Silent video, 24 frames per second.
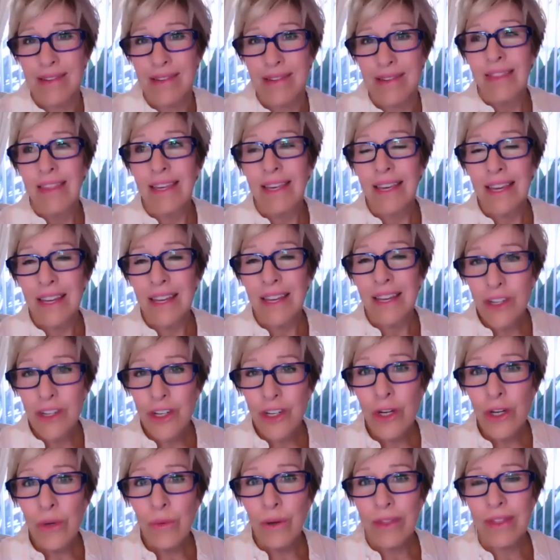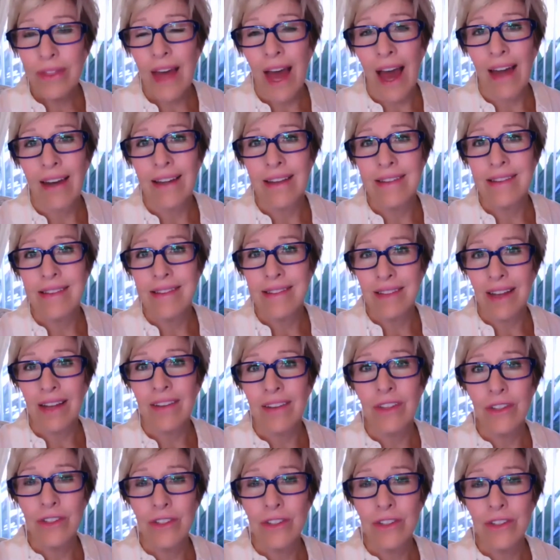The issue with that is it's like the
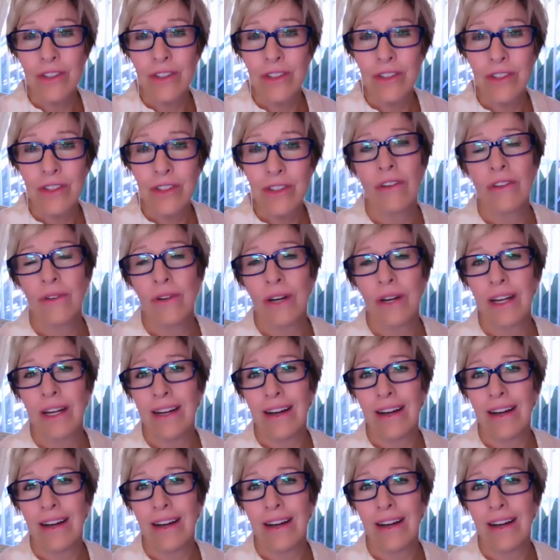dirty laundry.